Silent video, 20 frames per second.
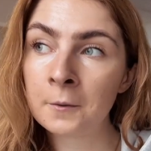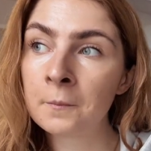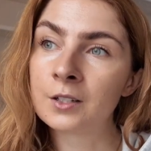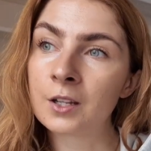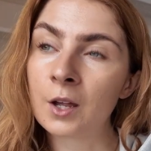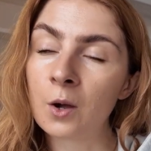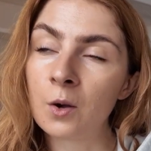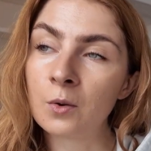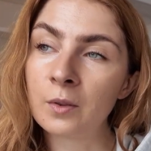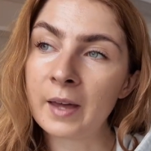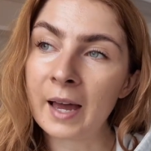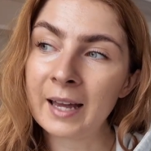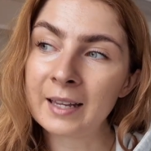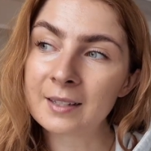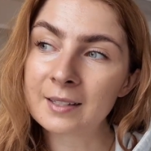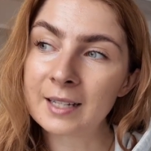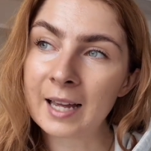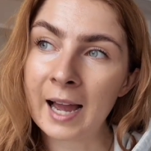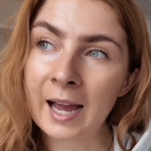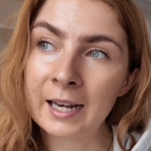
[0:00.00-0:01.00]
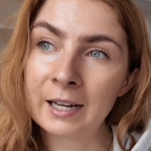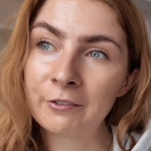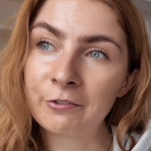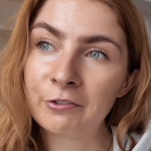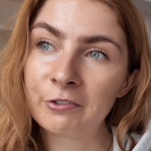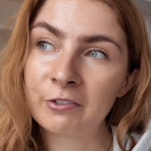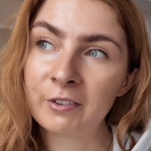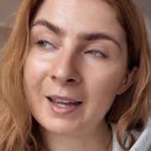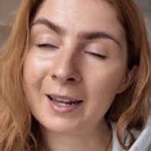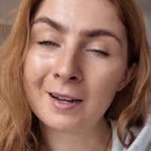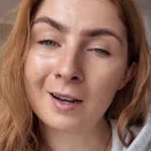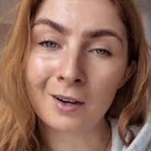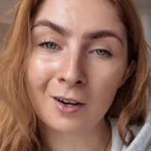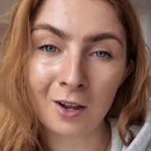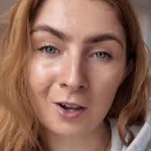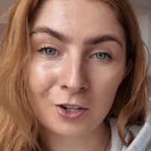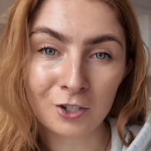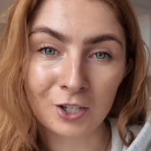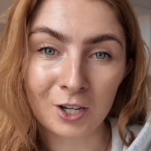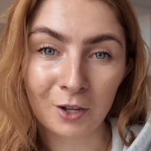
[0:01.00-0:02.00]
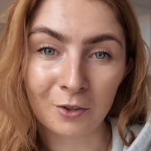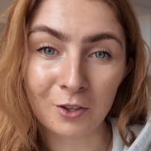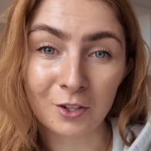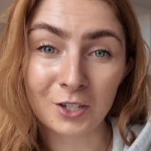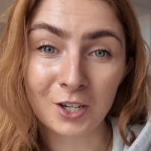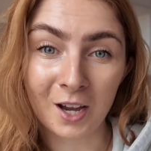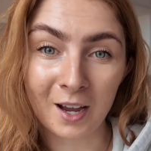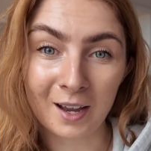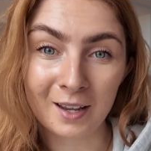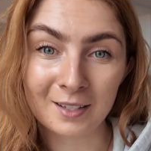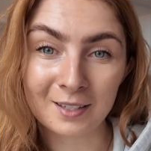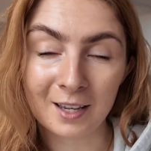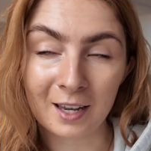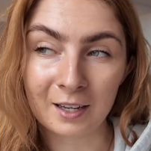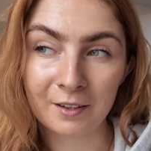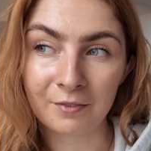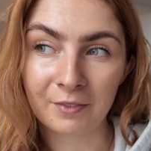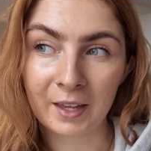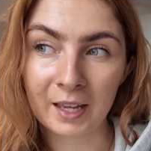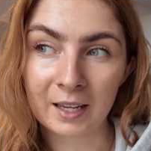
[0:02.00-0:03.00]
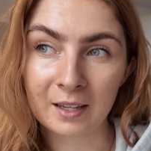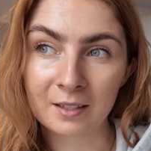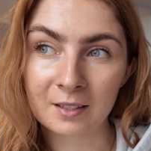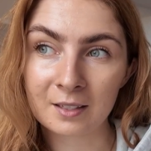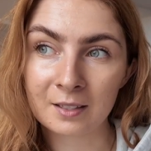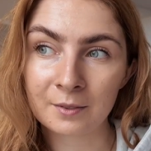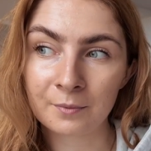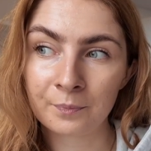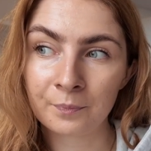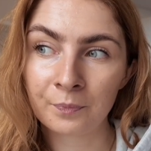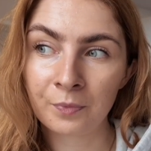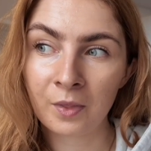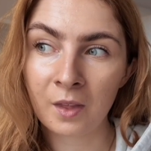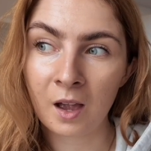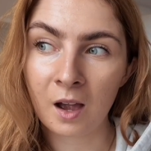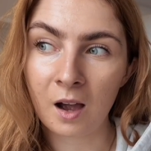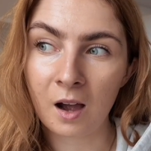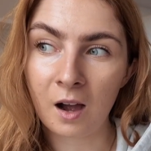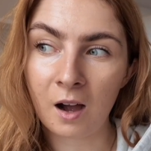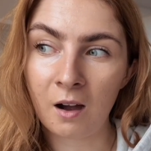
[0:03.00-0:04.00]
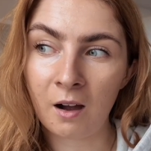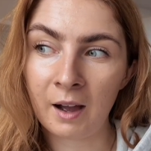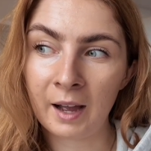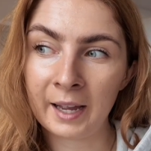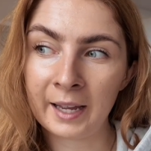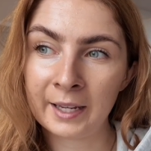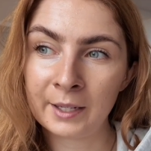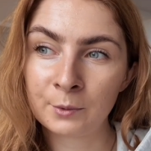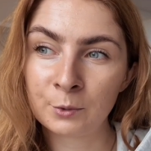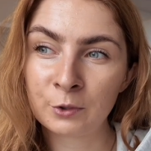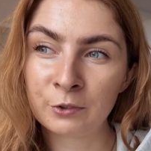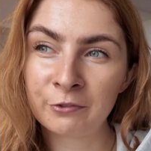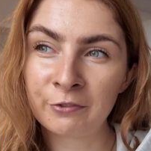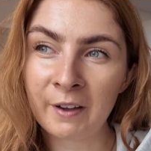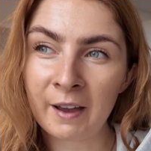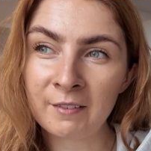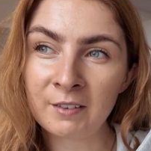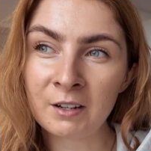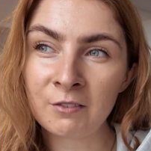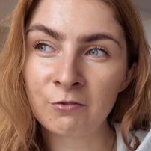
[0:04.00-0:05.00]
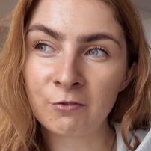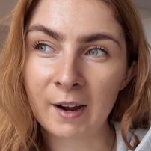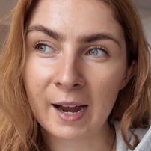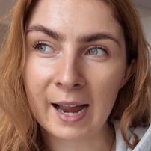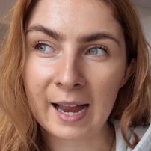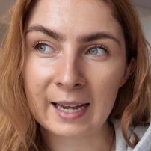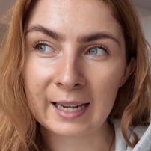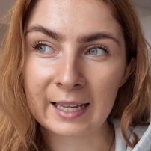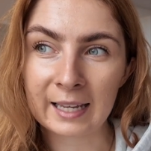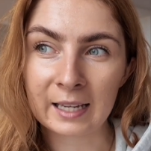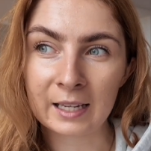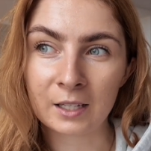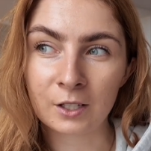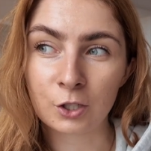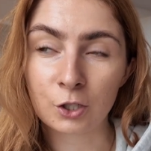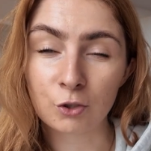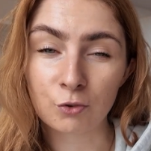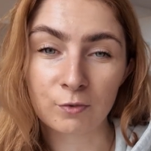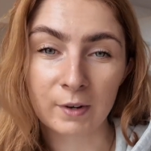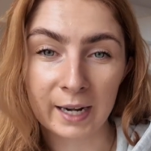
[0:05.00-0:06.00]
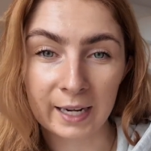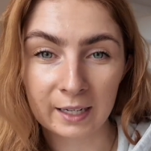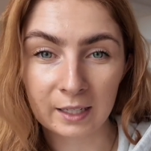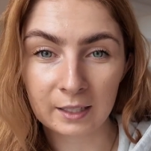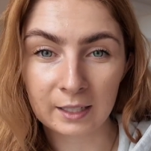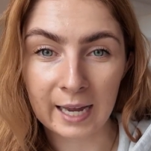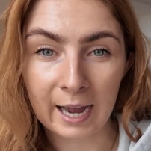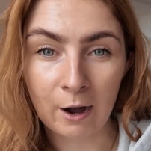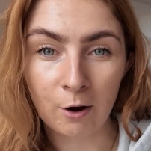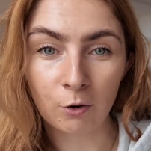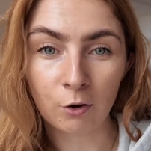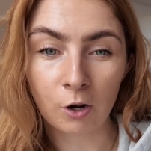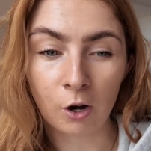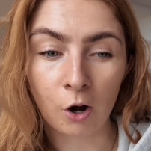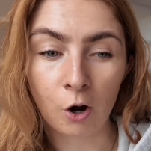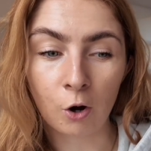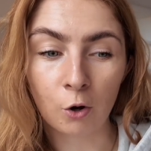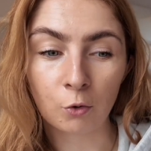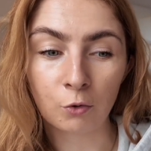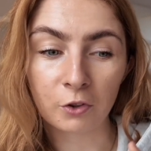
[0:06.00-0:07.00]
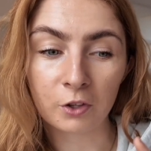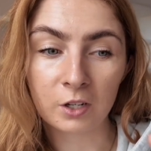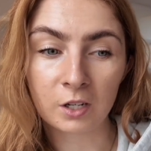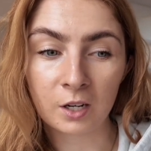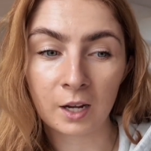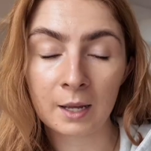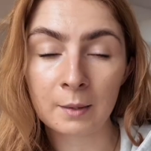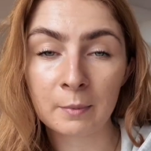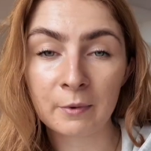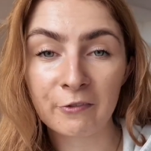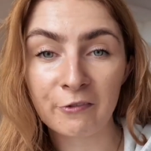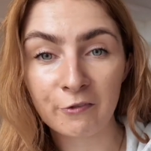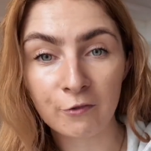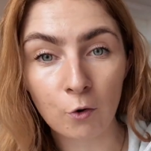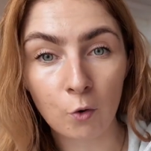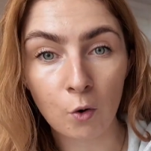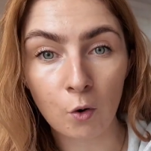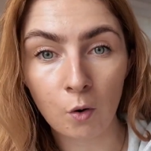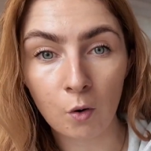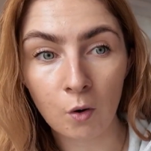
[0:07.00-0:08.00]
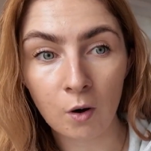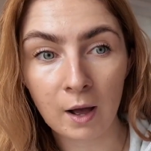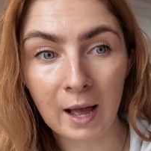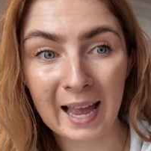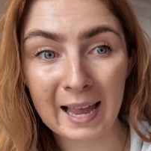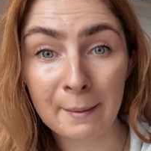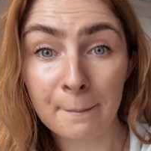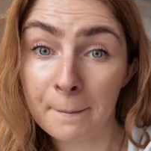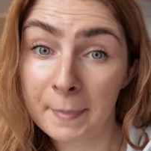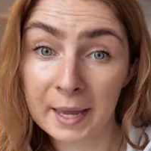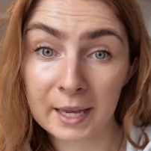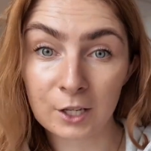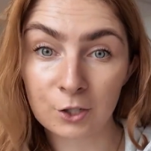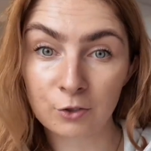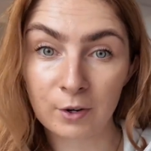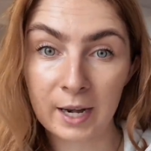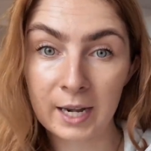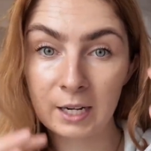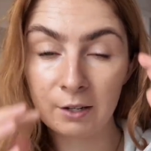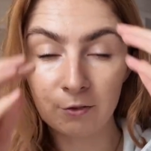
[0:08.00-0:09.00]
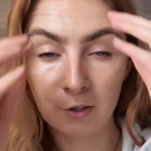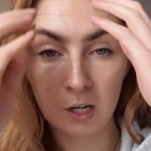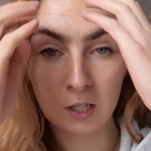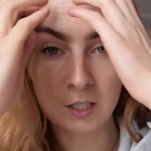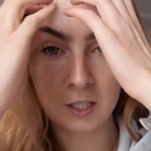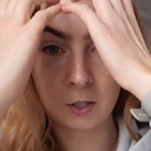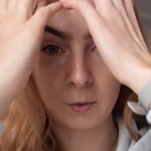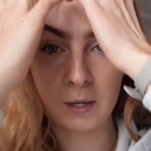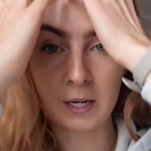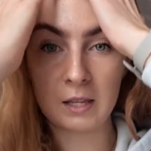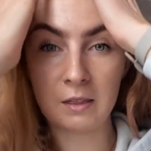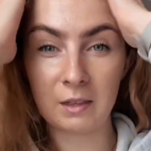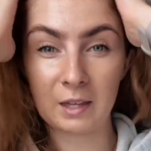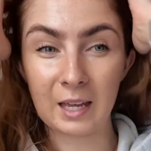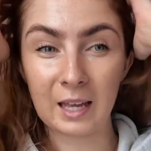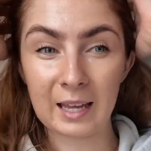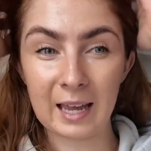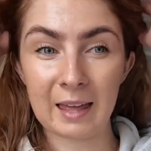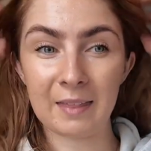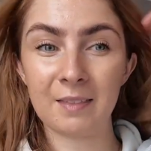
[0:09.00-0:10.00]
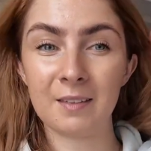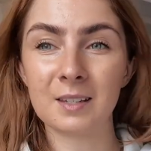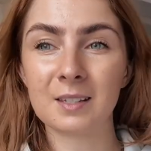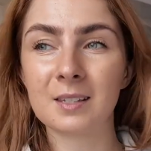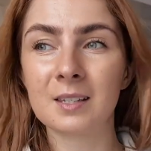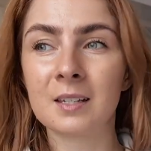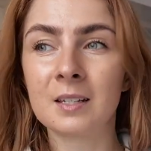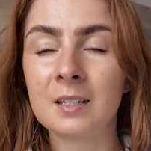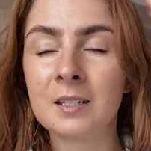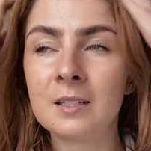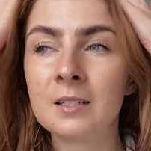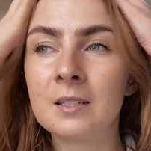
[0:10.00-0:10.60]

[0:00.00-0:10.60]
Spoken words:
So that's kind of, in a nutshell, the diet side of things. I will very rarely drink alcohol the night before a big training run. So anything, again, that's,